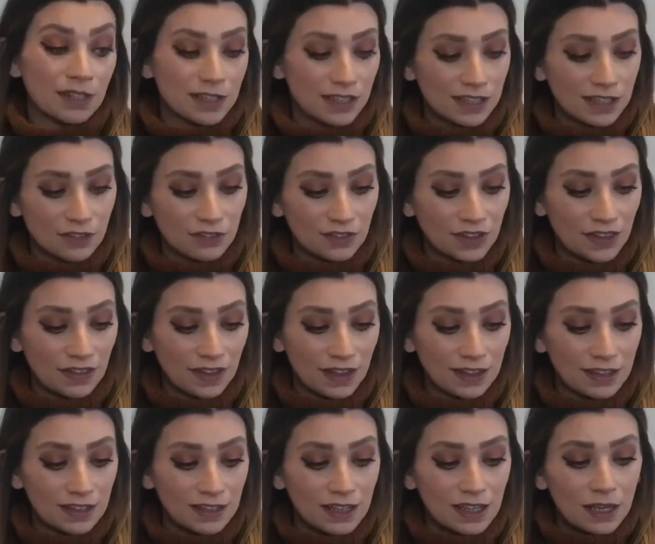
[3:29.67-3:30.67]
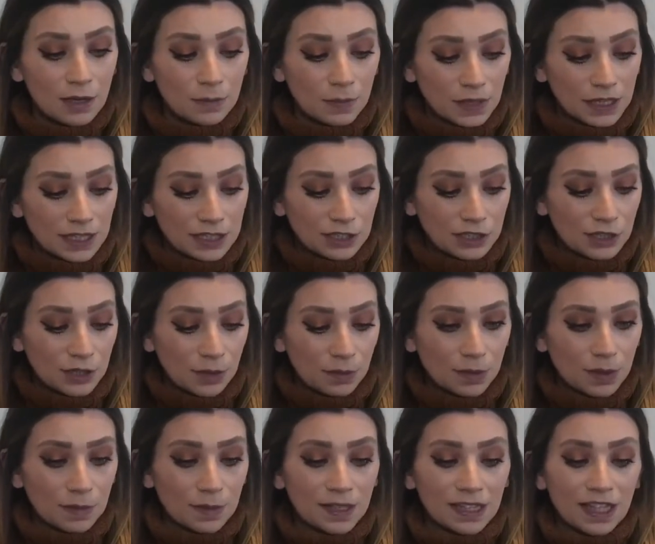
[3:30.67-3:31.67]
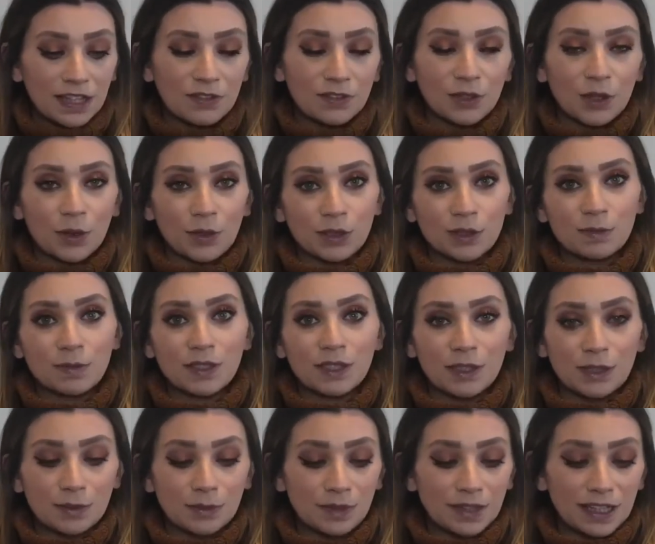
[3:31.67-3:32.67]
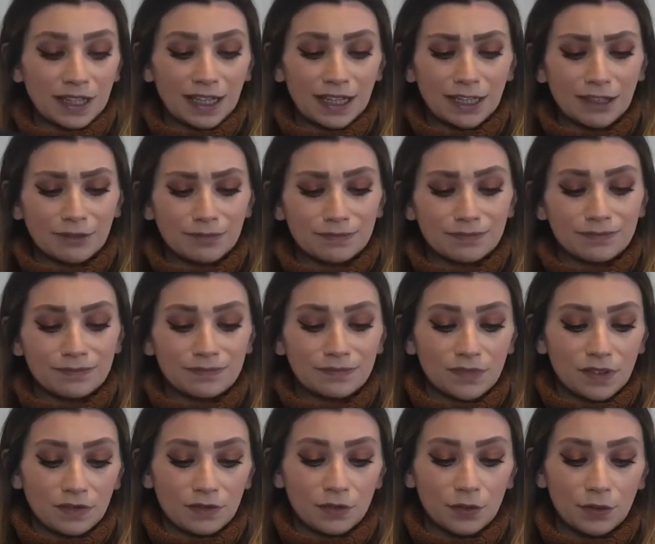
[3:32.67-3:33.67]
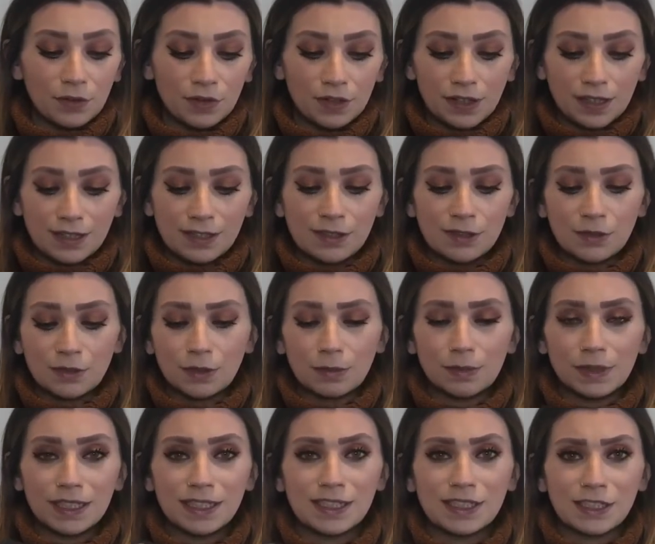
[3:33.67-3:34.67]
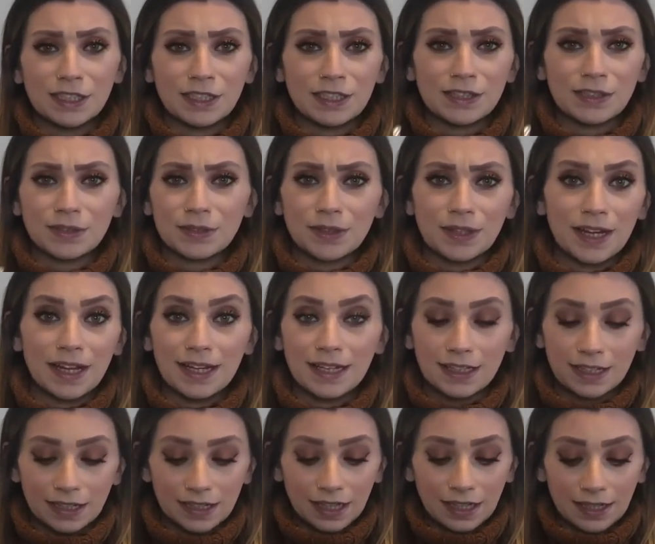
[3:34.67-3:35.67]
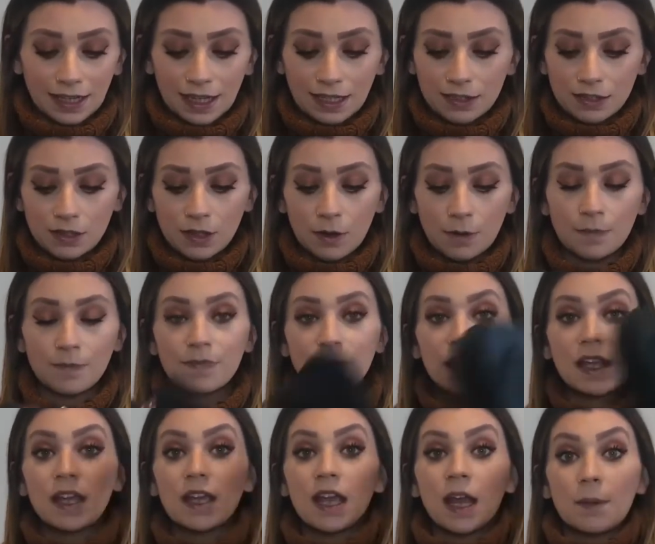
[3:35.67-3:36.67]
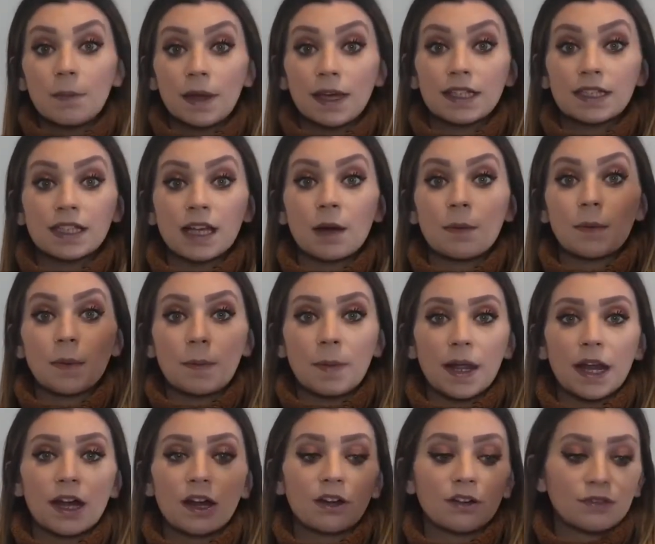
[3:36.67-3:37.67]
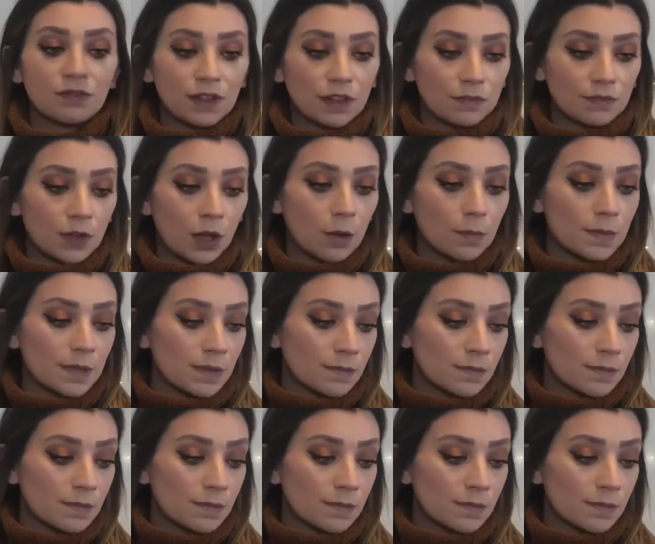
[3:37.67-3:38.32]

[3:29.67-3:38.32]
stuff like that, because you don't want to be leaving the hospital with like verrucas or blisters or anything like that. So picked up a pair of flip-flops